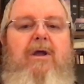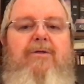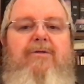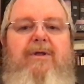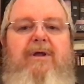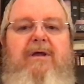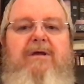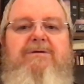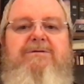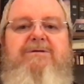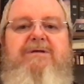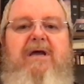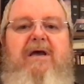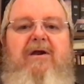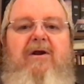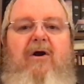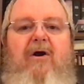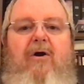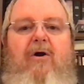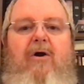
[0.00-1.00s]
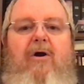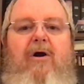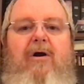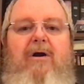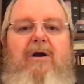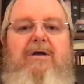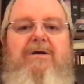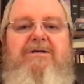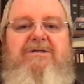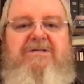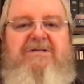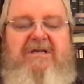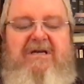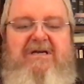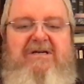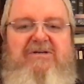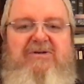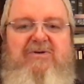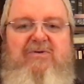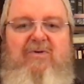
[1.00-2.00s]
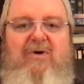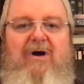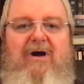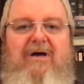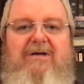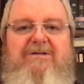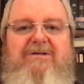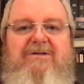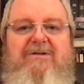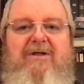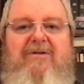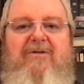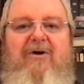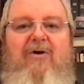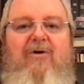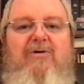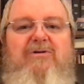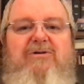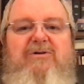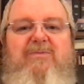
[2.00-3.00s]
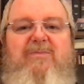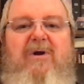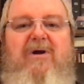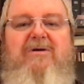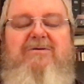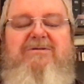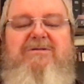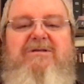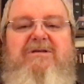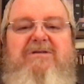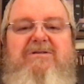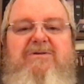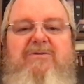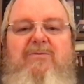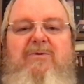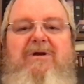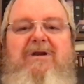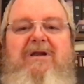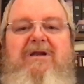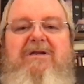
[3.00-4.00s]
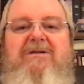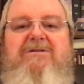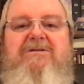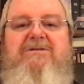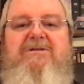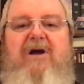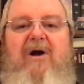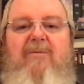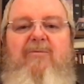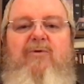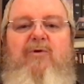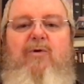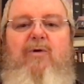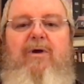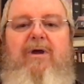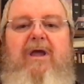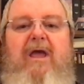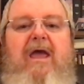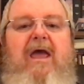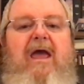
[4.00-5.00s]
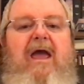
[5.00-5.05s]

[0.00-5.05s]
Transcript: things that are sin to us that the Holy Spirit says that we need to stop doing?